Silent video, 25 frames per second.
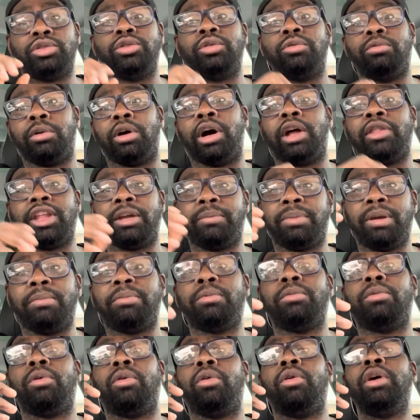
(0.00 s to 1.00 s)
You will. I think
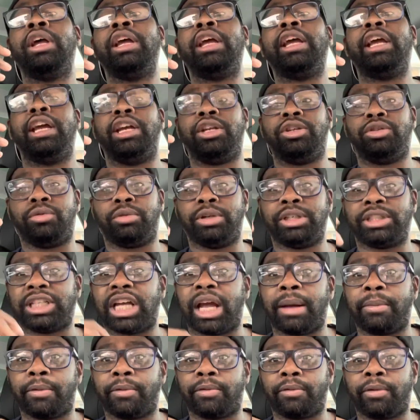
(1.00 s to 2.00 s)
people will enjoy this
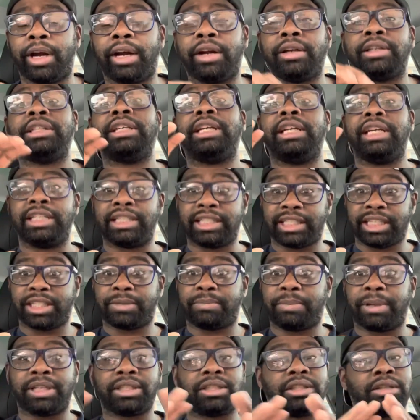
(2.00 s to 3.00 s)
type of fragrance. Is it
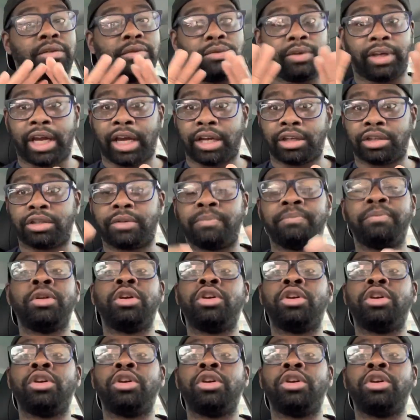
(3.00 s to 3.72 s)
expensive? Yes.